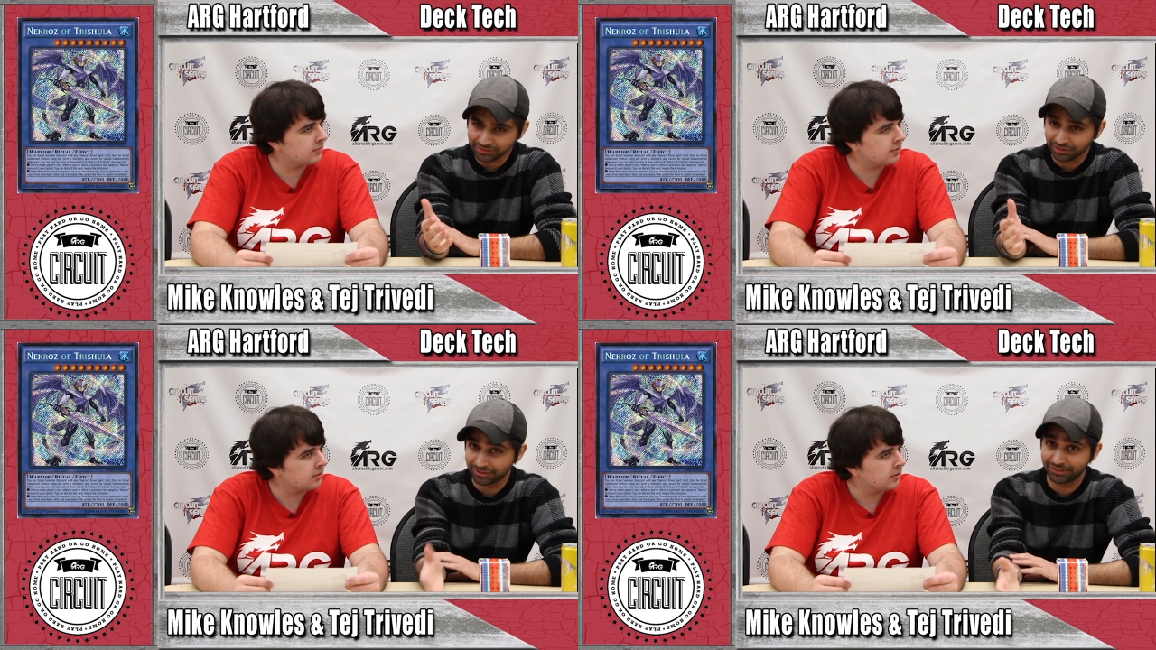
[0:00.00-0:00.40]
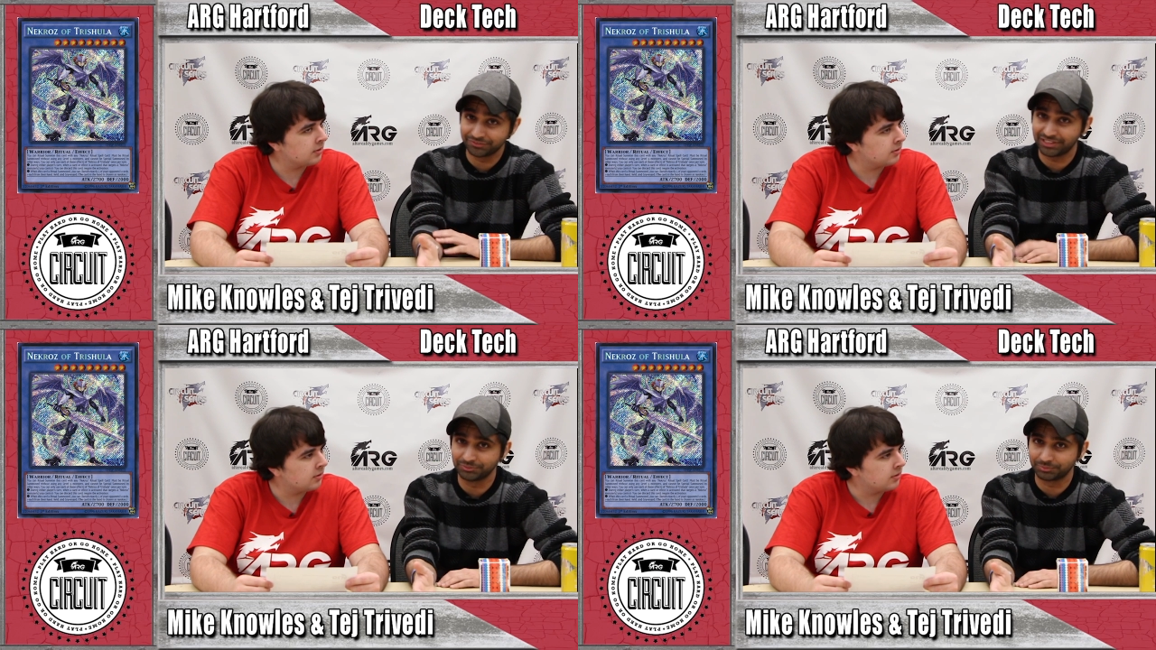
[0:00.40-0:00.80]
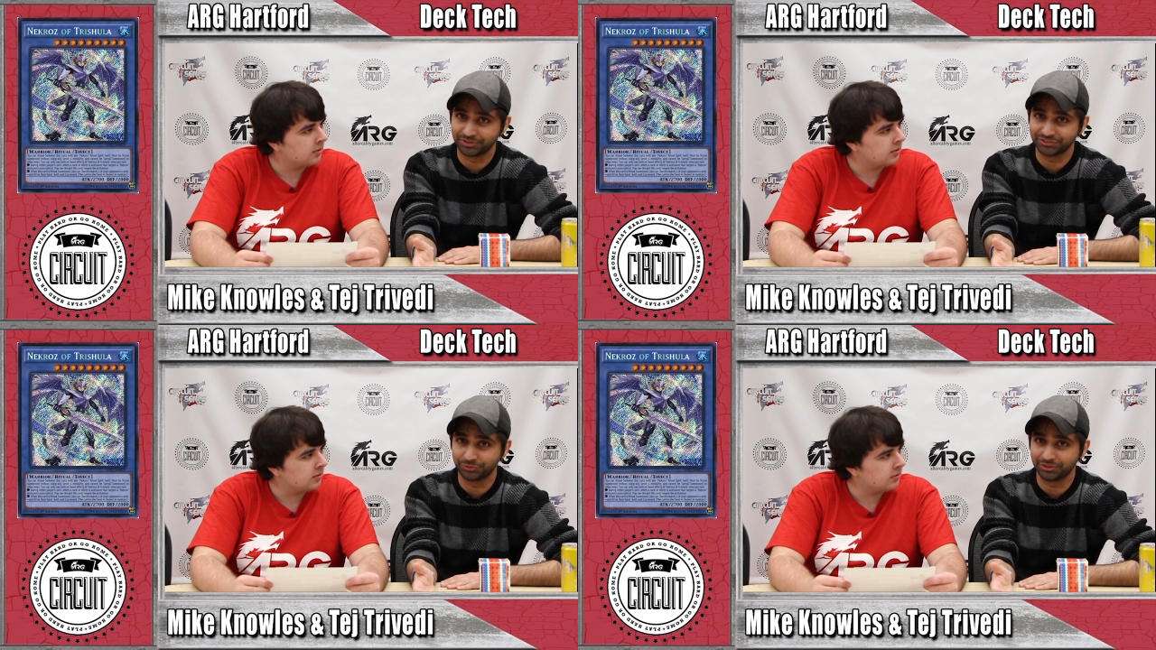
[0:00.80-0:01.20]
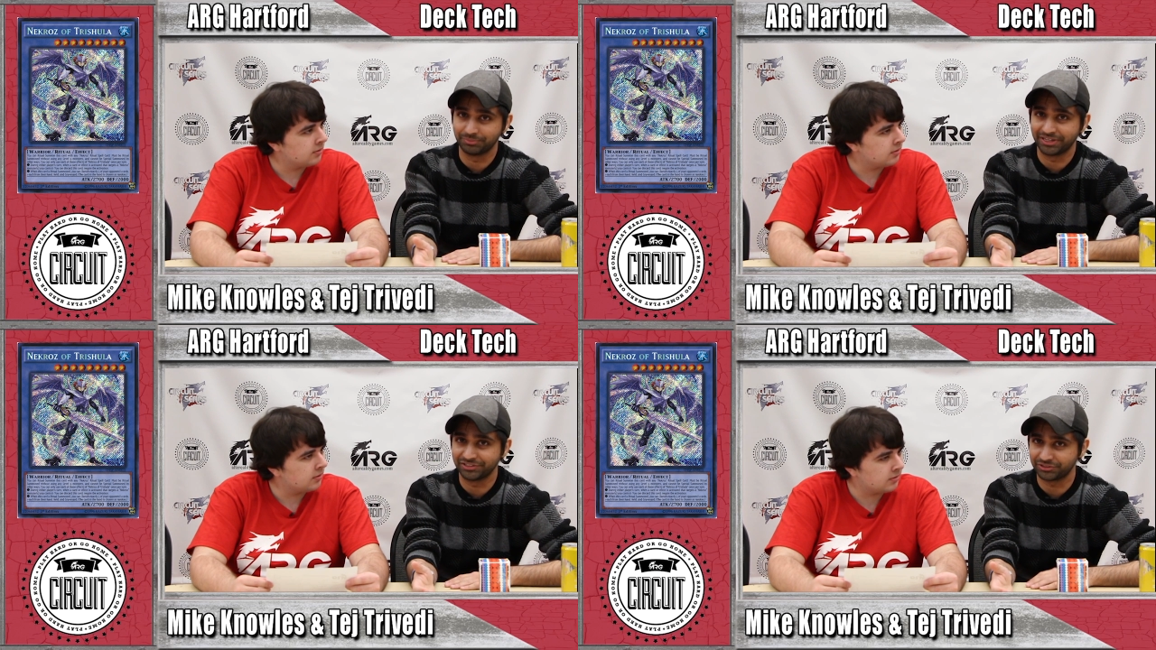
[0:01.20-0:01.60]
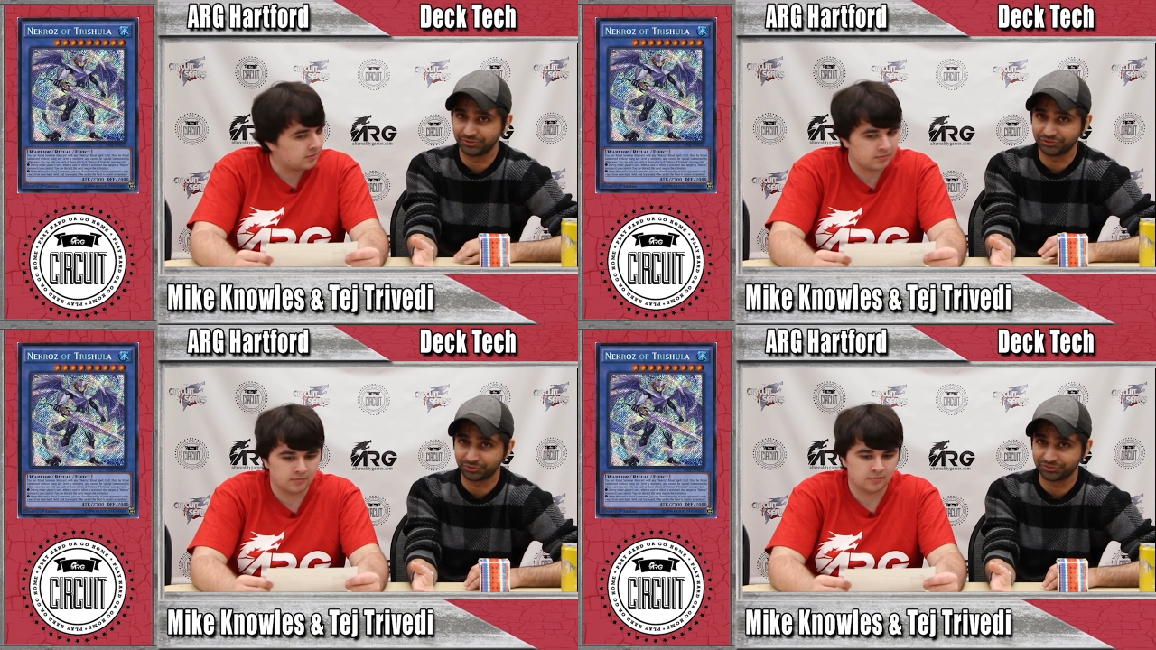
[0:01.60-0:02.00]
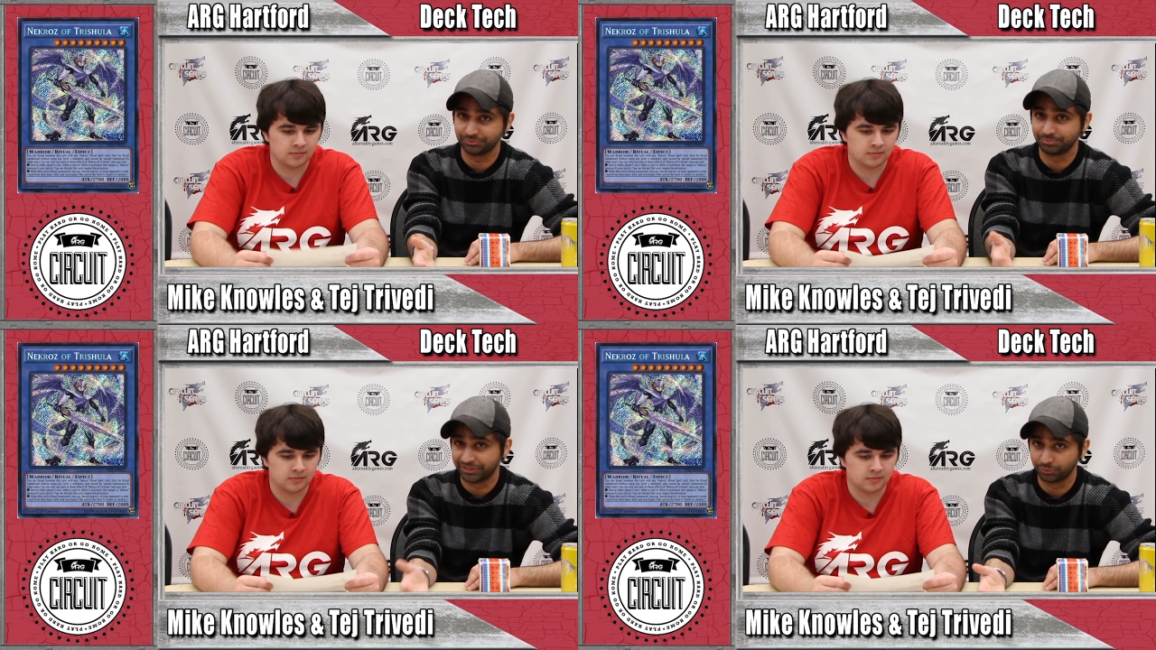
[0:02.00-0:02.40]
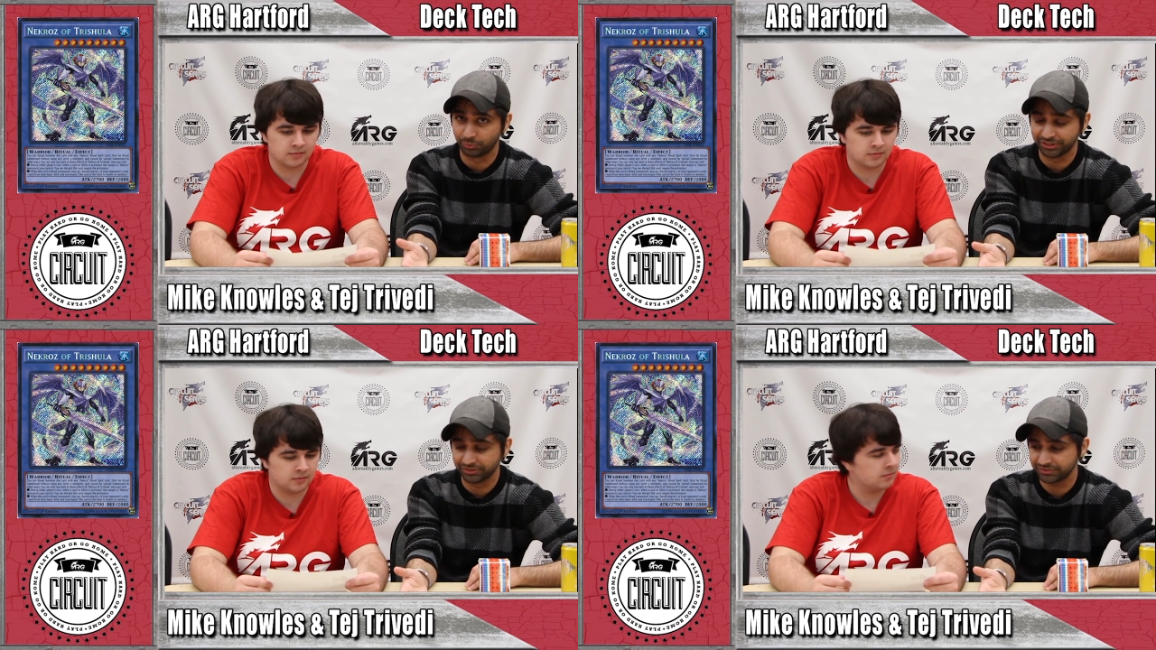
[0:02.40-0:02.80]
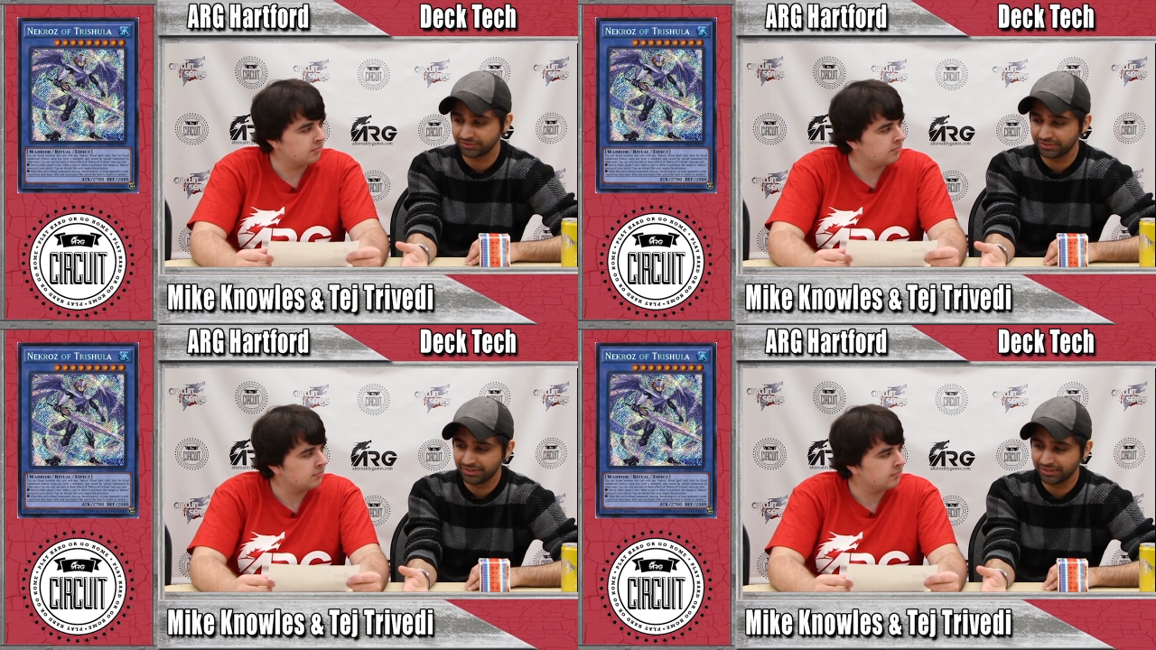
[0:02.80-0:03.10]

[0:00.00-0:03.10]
Speaker 1: a lot of times the person who can manage their resources better wins.